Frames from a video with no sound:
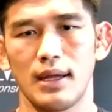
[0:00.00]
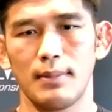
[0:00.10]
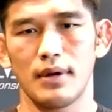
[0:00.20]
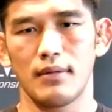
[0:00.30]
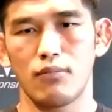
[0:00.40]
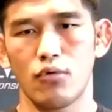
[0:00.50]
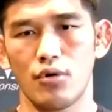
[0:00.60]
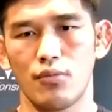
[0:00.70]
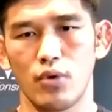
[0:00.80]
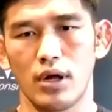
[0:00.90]
a more
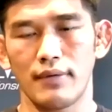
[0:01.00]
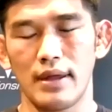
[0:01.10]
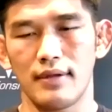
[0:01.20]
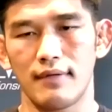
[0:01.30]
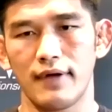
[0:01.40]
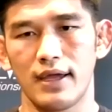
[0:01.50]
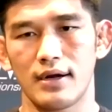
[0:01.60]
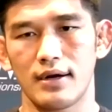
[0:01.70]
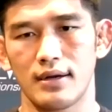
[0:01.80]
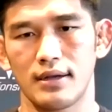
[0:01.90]
well-rounded
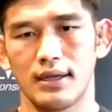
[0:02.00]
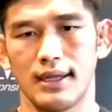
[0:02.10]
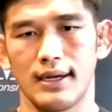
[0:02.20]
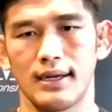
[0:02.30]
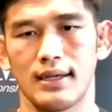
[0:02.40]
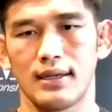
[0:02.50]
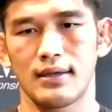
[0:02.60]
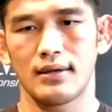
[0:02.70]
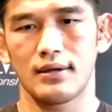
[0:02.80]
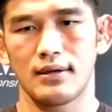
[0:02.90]
fighter, and
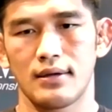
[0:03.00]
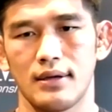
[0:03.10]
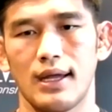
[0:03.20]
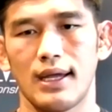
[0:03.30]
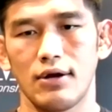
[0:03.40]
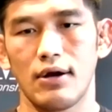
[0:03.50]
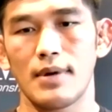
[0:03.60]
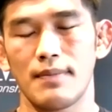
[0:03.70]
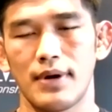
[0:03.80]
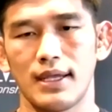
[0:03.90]
I know I'm
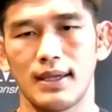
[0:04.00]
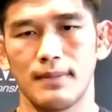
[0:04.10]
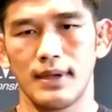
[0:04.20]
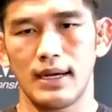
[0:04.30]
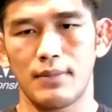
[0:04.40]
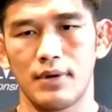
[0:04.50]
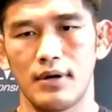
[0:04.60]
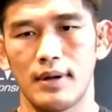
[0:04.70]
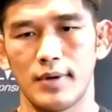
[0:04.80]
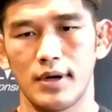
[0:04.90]
going to break him, and I know
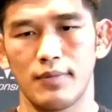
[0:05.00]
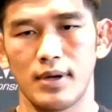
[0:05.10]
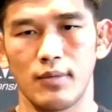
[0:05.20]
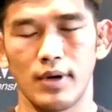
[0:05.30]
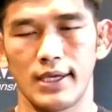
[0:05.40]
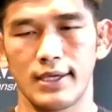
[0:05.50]
I'm going to put him away.